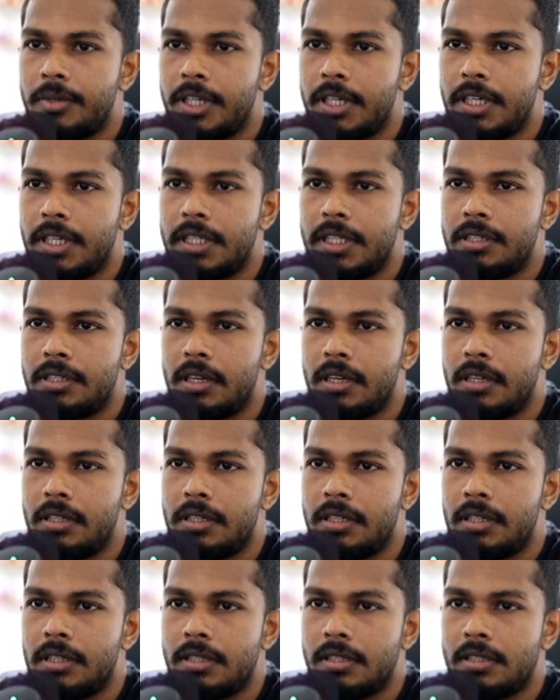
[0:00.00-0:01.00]
gonna discard
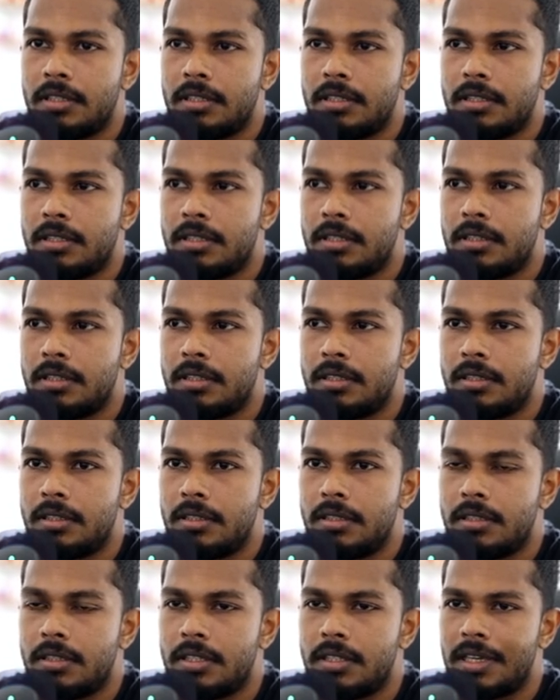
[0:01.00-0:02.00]

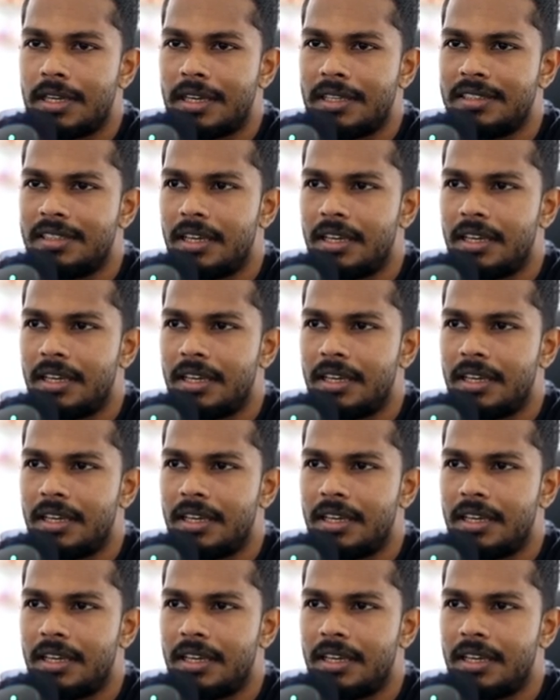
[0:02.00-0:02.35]
this tags.